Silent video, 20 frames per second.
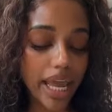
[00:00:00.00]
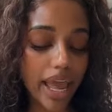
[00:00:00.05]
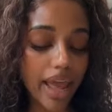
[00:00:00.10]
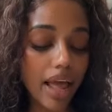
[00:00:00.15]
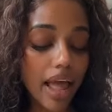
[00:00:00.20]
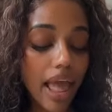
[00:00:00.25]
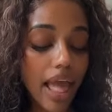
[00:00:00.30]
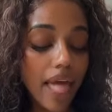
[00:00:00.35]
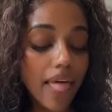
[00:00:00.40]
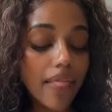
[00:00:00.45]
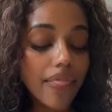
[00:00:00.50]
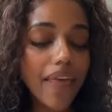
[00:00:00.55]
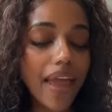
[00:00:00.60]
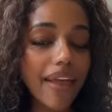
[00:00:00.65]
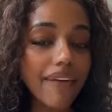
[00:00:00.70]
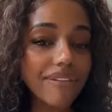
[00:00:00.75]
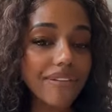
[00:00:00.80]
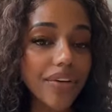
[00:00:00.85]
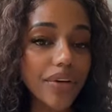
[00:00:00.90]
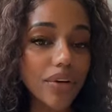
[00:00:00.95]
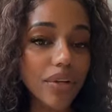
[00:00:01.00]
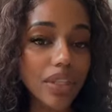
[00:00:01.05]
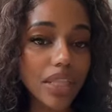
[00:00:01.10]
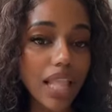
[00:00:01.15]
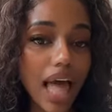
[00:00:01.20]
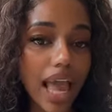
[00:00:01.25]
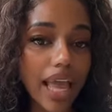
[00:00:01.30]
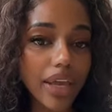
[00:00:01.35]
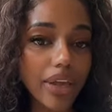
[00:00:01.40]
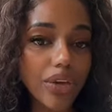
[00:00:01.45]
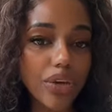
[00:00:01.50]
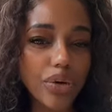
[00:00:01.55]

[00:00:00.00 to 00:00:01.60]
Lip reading: Yeah, they feel like